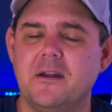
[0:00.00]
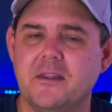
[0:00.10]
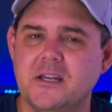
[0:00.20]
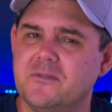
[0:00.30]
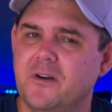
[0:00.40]
of
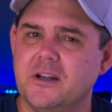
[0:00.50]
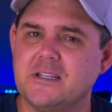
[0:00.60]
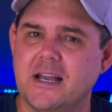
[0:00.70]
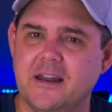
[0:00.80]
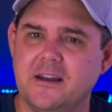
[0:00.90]
these photos
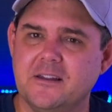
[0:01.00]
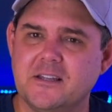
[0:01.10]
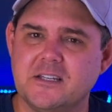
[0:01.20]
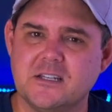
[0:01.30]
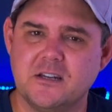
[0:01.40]
are edited.
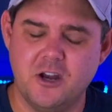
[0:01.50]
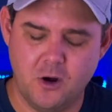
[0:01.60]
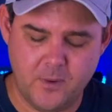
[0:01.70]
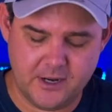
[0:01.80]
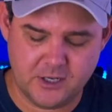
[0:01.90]
This is a
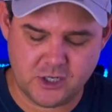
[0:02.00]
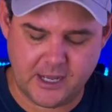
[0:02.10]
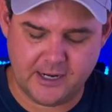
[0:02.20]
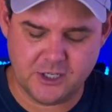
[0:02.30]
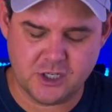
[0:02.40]
no edit
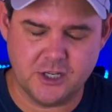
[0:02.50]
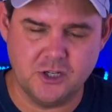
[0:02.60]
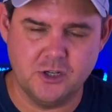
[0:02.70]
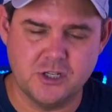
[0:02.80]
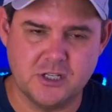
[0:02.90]
challenge. I
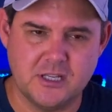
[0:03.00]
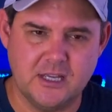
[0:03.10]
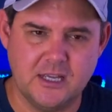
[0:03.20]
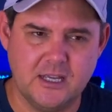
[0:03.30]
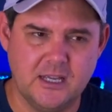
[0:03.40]
used
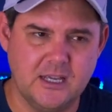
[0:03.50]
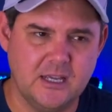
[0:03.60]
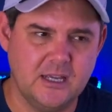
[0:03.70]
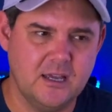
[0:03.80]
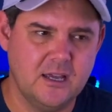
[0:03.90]

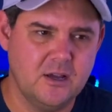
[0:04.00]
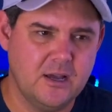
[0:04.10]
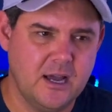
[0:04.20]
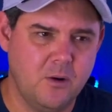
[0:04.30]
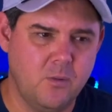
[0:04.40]
the
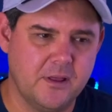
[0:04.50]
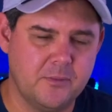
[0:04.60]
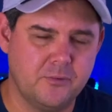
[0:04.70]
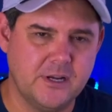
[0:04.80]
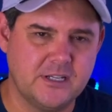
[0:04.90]
one of the
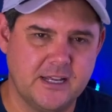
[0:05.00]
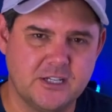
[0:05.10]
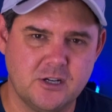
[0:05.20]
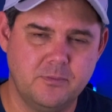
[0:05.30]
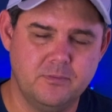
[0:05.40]

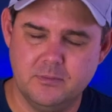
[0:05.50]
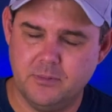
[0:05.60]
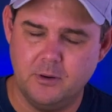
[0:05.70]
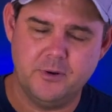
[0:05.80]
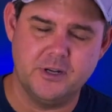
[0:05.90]
presets.
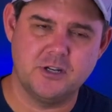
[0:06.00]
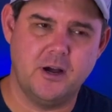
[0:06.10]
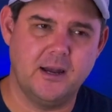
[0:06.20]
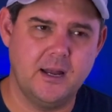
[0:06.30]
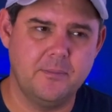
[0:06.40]
I'll put a
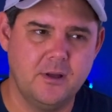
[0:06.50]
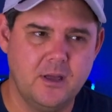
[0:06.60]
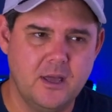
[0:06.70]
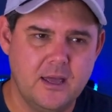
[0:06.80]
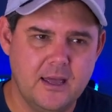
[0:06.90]
title up.
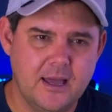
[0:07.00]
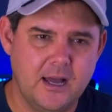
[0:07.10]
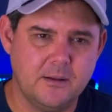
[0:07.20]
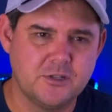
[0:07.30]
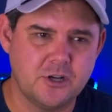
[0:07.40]

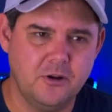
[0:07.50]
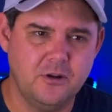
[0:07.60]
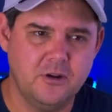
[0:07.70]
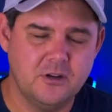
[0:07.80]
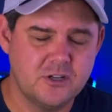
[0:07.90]
So
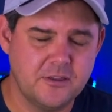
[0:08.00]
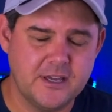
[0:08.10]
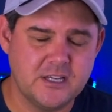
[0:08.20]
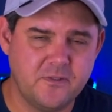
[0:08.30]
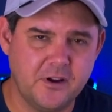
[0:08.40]

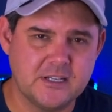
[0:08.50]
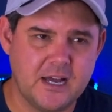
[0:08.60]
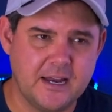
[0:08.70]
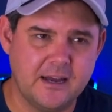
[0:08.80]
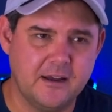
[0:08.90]
these photos
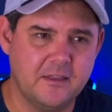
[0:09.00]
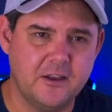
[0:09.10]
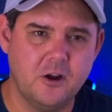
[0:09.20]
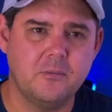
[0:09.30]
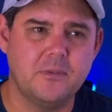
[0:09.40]
aren't edited.
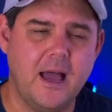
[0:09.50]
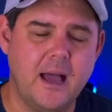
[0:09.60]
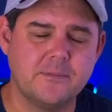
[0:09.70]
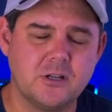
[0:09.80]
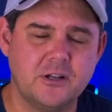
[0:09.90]
They're
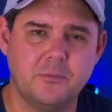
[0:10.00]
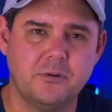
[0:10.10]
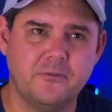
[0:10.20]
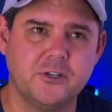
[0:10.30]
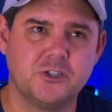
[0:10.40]
absolutely not
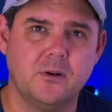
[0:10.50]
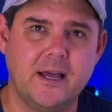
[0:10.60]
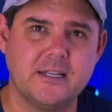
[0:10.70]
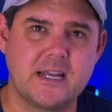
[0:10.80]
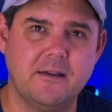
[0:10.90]
professional
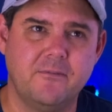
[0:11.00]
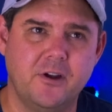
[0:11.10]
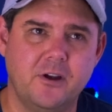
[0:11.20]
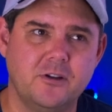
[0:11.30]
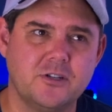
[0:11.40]
landscape
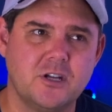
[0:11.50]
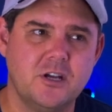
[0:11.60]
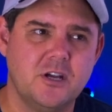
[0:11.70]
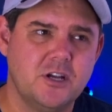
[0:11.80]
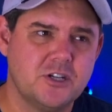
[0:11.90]
photos.
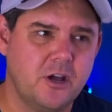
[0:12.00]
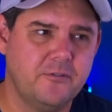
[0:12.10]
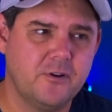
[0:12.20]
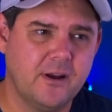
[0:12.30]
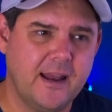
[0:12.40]
So if
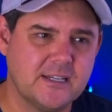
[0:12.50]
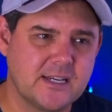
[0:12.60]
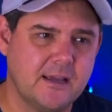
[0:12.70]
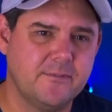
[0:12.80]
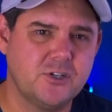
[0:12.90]
you're a
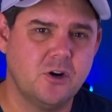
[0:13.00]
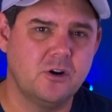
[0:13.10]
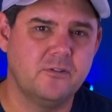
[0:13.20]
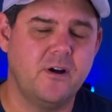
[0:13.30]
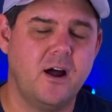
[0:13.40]
landscape
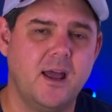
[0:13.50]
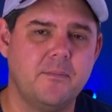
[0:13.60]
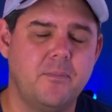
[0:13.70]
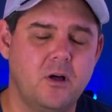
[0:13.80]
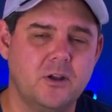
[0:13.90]
photographer, I
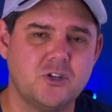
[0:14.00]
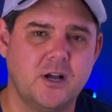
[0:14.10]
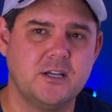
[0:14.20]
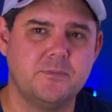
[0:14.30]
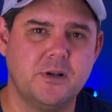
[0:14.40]

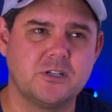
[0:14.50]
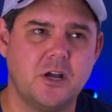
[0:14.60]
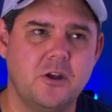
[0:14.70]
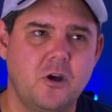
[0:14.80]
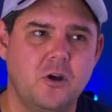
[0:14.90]
apologize because
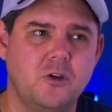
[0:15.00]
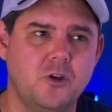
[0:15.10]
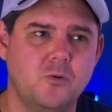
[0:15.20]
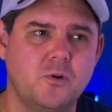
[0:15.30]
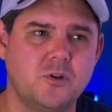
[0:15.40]
I know
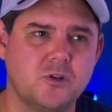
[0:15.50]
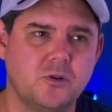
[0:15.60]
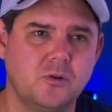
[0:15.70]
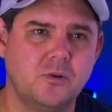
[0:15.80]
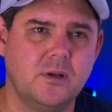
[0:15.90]
you would
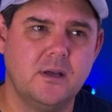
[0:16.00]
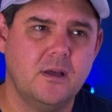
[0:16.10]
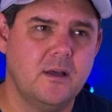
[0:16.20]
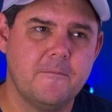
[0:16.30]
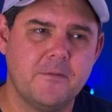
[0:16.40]
do
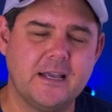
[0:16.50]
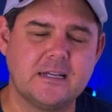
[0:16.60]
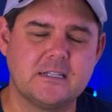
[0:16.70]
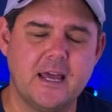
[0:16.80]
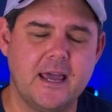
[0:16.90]

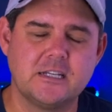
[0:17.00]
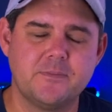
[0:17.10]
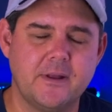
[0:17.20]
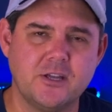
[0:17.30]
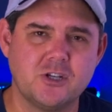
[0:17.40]
things
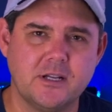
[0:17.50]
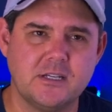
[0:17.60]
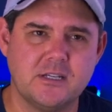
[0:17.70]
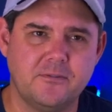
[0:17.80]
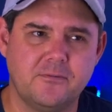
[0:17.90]

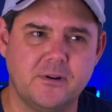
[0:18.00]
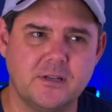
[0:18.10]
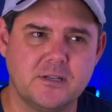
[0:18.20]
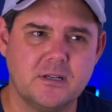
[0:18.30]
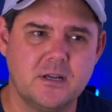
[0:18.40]
exponentially
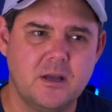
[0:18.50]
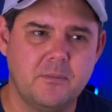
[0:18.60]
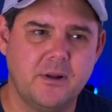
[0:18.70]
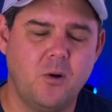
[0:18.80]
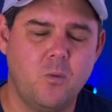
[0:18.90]
different.
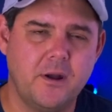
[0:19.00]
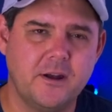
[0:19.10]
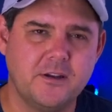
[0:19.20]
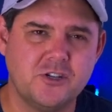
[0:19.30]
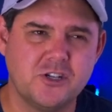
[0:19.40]
But I
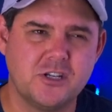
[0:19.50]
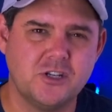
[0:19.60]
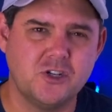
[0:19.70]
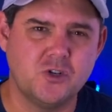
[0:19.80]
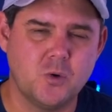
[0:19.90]
wanted to just
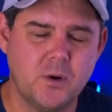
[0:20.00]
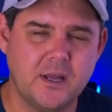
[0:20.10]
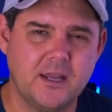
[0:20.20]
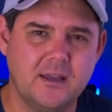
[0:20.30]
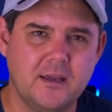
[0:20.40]
enjoy